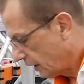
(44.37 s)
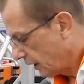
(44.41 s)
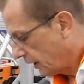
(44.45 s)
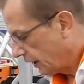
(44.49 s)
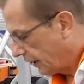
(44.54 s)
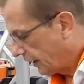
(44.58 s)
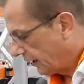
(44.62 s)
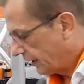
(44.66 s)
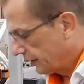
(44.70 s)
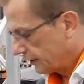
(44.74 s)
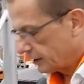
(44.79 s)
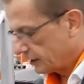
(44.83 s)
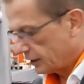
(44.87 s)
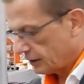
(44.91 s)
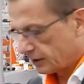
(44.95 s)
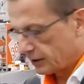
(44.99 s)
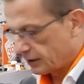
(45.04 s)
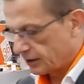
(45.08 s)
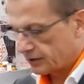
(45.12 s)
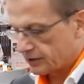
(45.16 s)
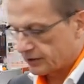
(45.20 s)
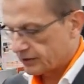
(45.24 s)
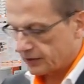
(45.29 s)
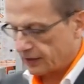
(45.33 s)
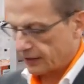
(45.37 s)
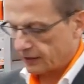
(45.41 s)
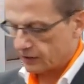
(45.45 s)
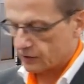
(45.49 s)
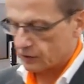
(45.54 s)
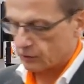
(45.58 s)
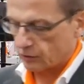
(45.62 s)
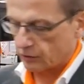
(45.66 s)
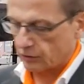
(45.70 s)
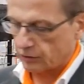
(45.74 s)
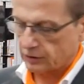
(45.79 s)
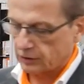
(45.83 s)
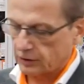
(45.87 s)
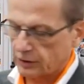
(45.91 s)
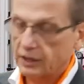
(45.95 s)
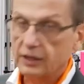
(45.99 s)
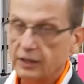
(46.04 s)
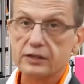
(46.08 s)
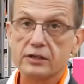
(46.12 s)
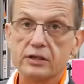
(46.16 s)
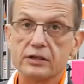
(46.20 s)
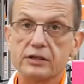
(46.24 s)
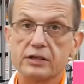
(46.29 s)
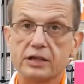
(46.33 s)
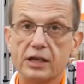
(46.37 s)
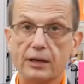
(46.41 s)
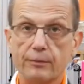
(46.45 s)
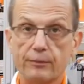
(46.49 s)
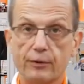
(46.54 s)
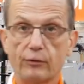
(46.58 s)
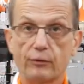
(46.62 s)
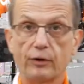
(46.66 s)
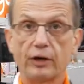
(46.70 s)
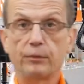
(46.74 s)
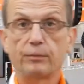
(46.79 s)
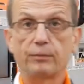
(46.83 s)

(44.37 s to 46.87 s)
and this sensor is a separate